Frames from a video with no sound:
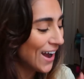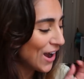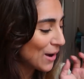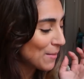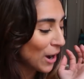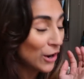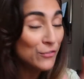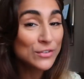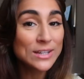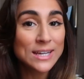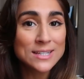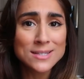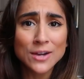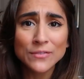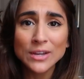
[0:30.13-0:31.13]
um alpha
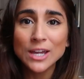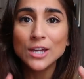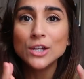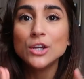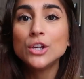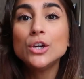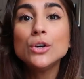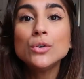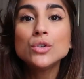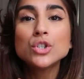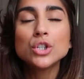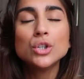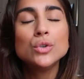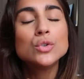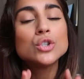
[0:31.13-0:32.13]
is having a huge
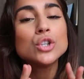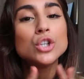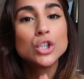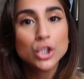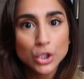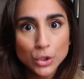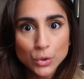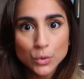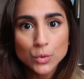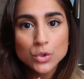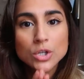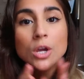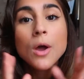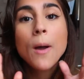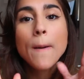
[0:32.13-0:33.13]
huge huge